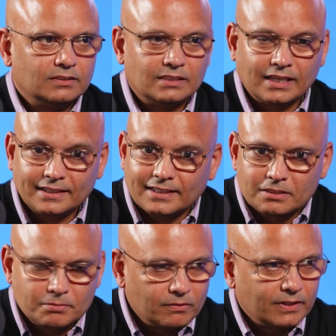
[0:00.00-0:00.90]
like
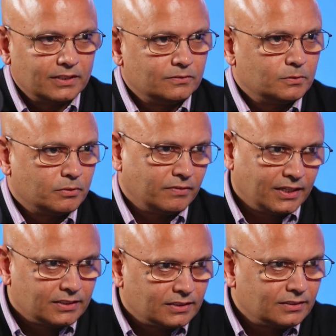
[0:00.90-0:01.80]
any provider would
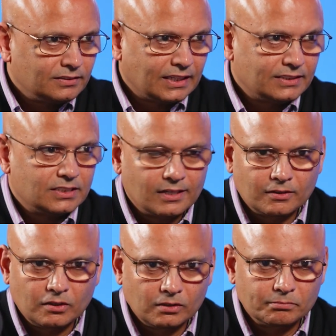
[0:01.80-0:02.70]
provide. That's
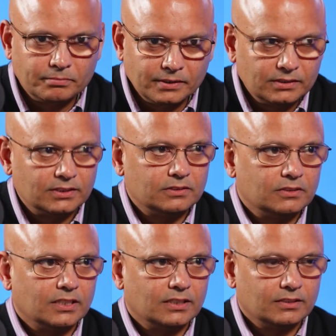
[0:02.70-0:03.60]
now all built into
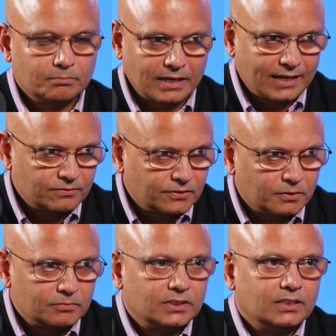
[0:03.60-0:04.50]
the
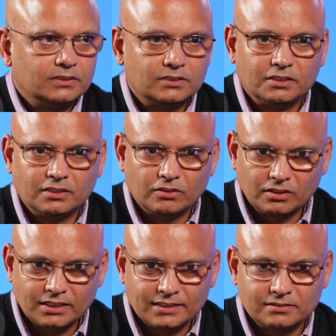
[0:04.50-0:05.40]
platform. So you can
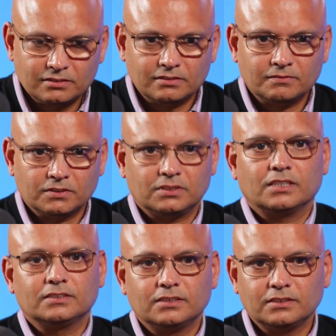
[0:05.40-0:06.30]
organize this
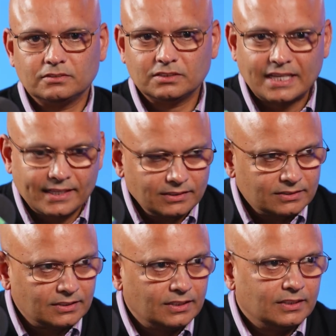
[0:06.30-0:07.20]
infrastructure into
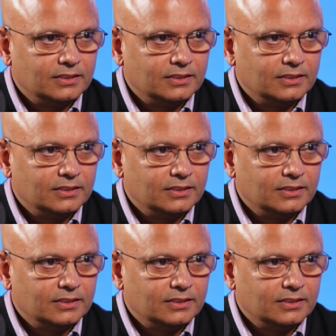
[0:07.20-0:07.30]
tenants.